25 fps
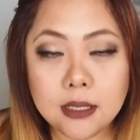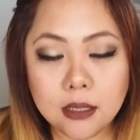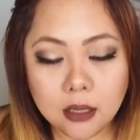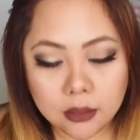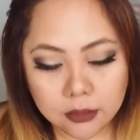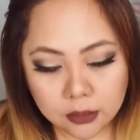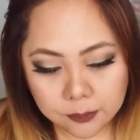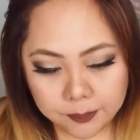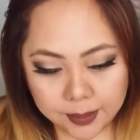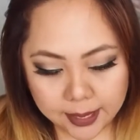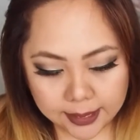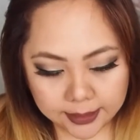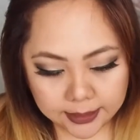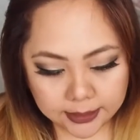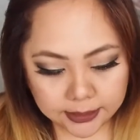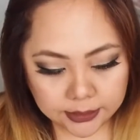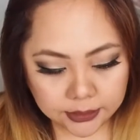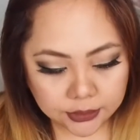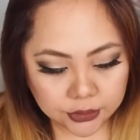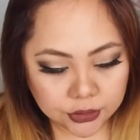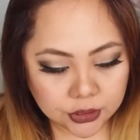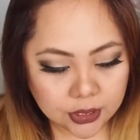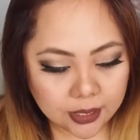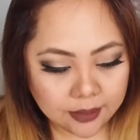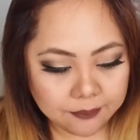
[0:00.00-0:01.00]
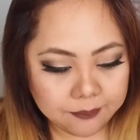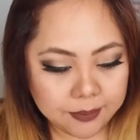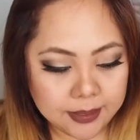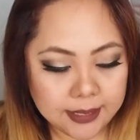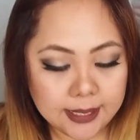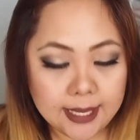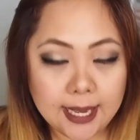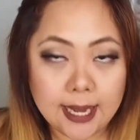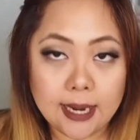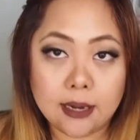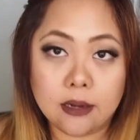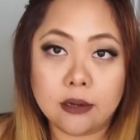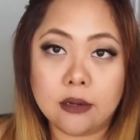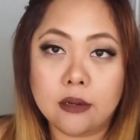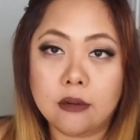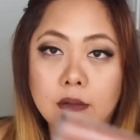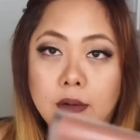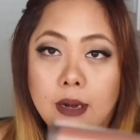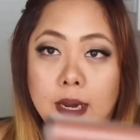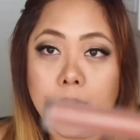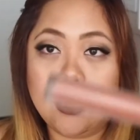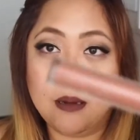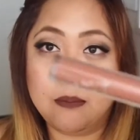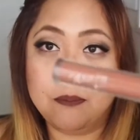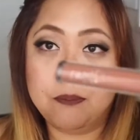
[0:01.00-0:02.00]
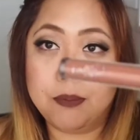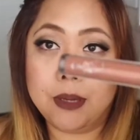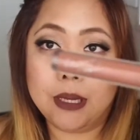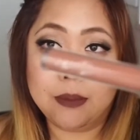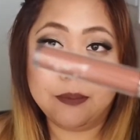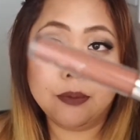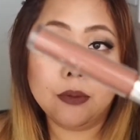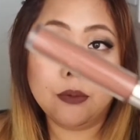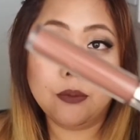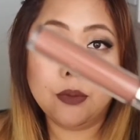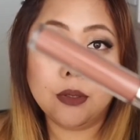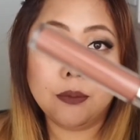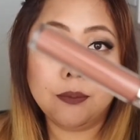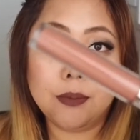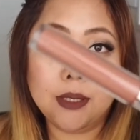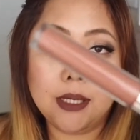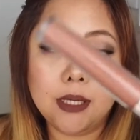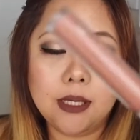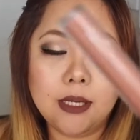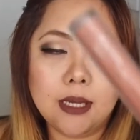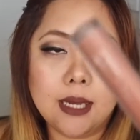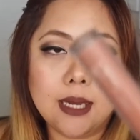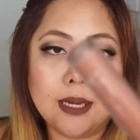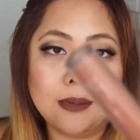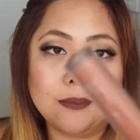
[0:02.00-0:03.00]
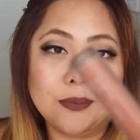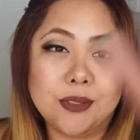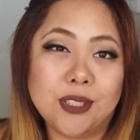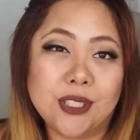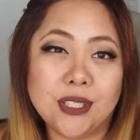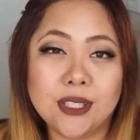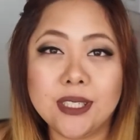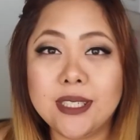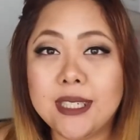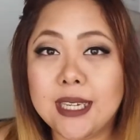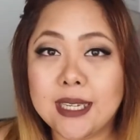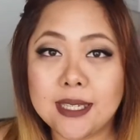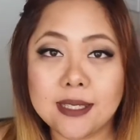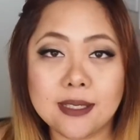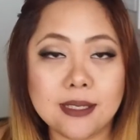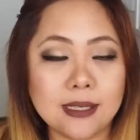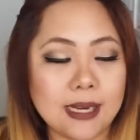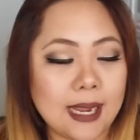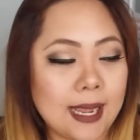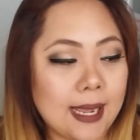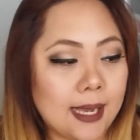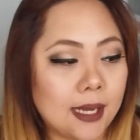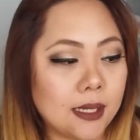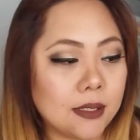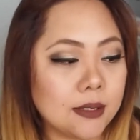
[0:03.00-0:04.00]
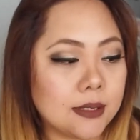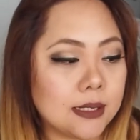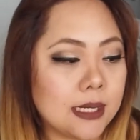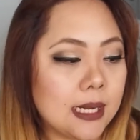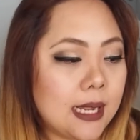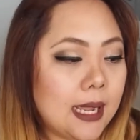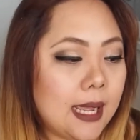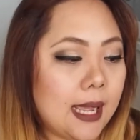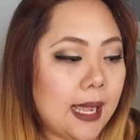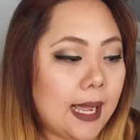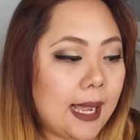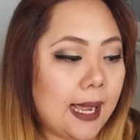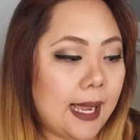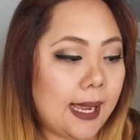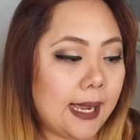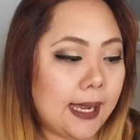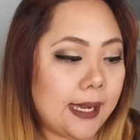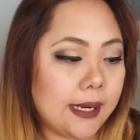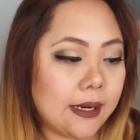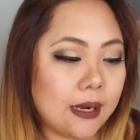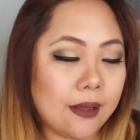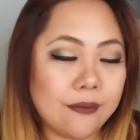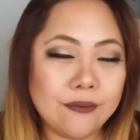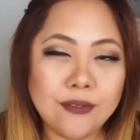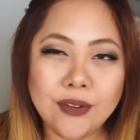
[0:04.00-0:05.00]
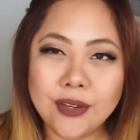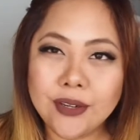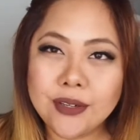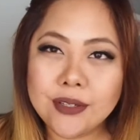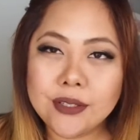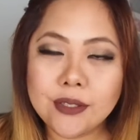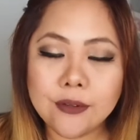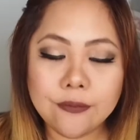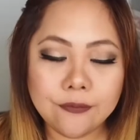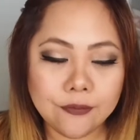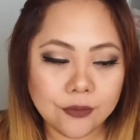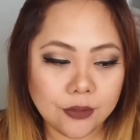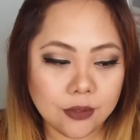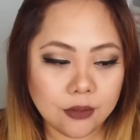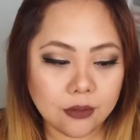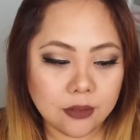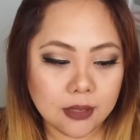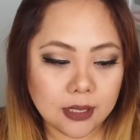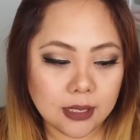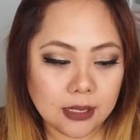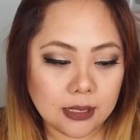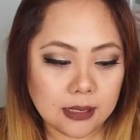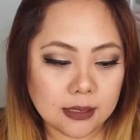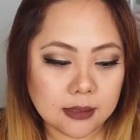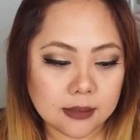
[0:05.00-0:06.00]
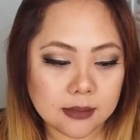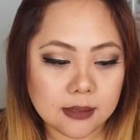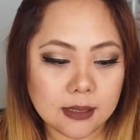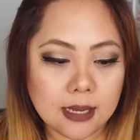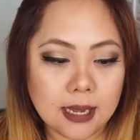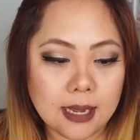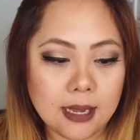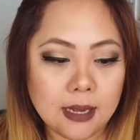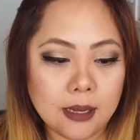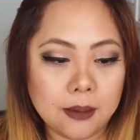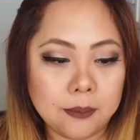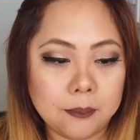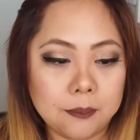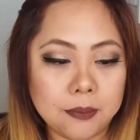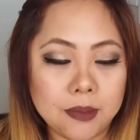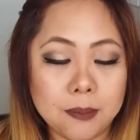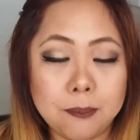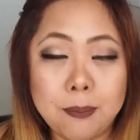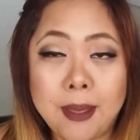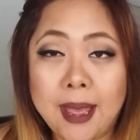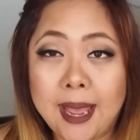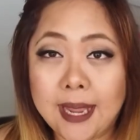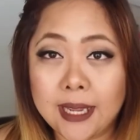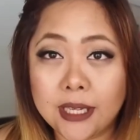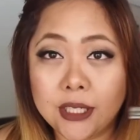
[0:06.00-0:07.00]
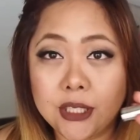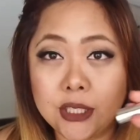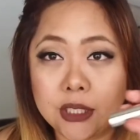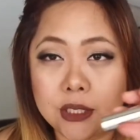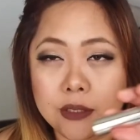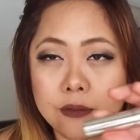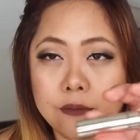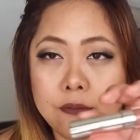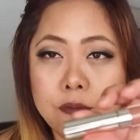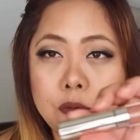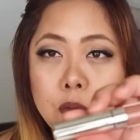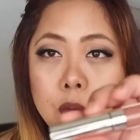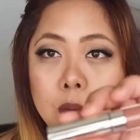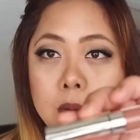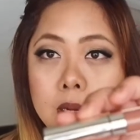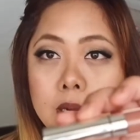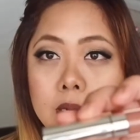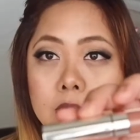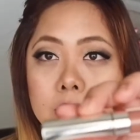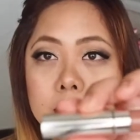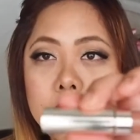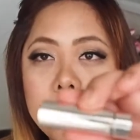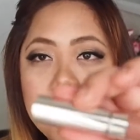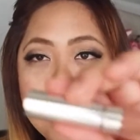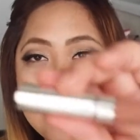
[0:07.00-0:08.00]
I got the package, I've been carrying around Beeper with me just to test it out, and I've noticed a few things. The packaging, for one.